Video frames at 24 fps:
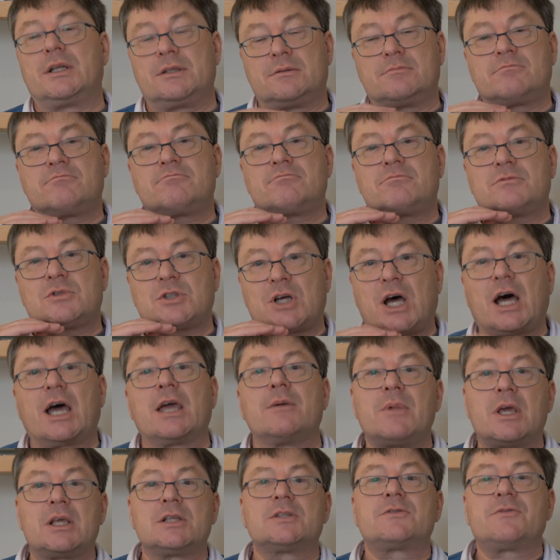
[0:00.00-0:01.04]
and
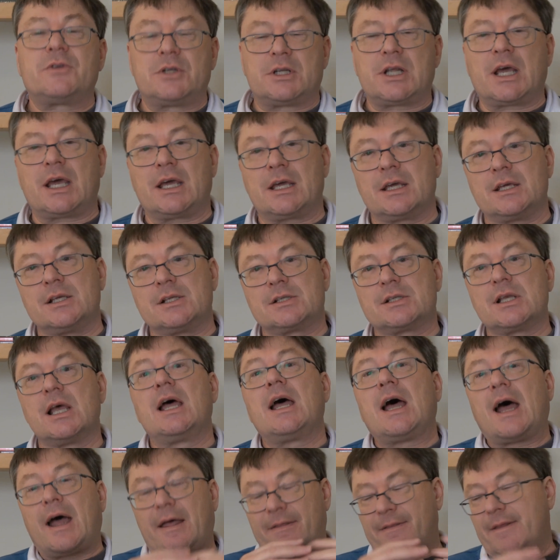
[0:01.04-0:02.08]
timings for days,
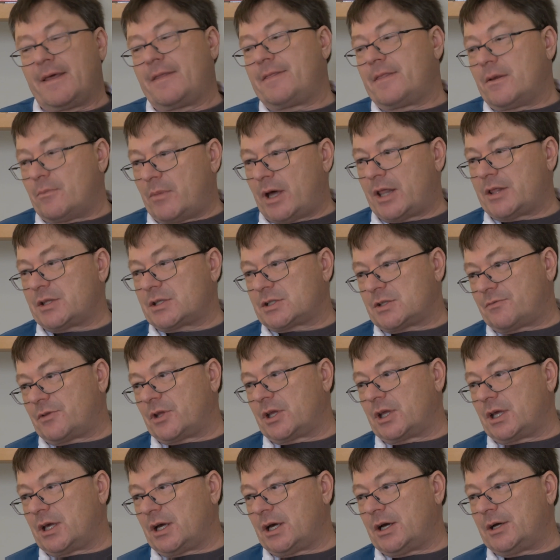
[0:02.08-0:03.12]
and then the months of
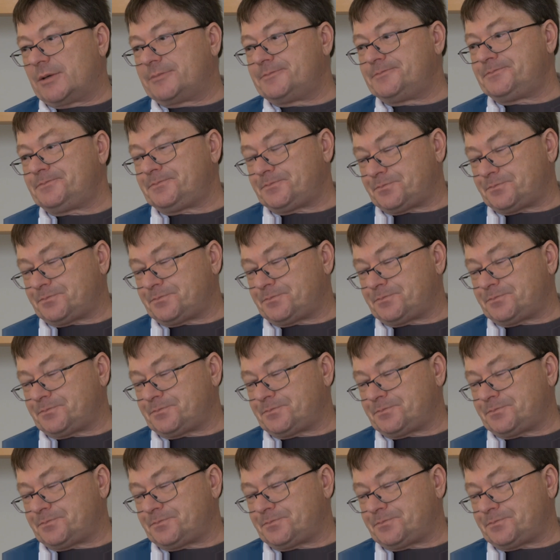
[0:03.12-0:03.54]
the year.